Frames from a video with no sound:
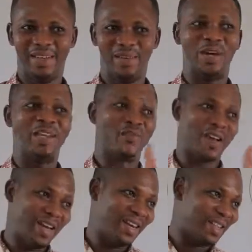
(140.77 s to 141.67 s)
You are
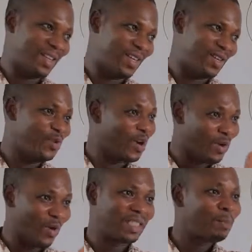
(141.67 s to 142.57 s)
defining the thing. You are
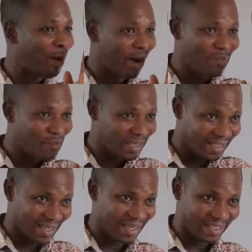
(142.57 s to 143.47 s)
not
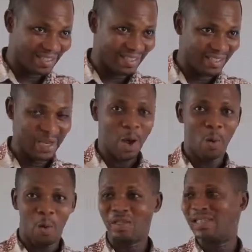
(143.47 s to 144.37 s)
paraphrasing it.
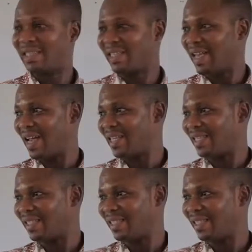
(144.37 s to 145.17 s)
What is the tangent?